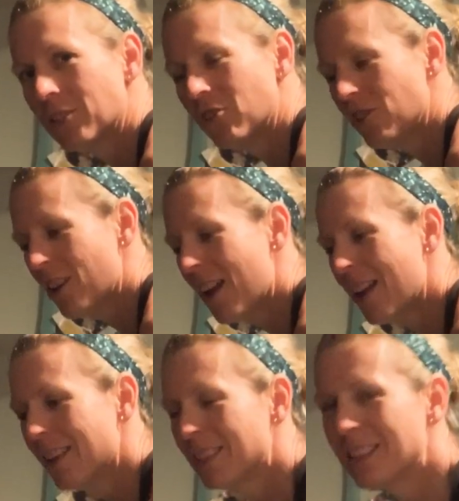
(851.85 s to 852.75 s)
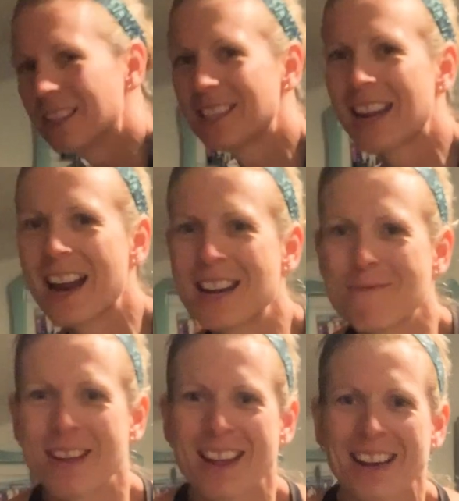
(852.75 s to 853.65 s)
just a tiny
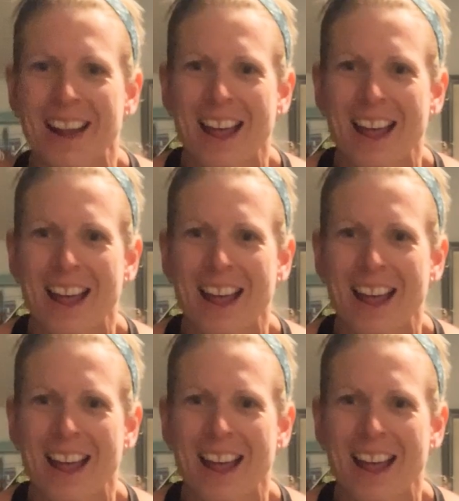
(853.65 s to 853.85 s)
bit.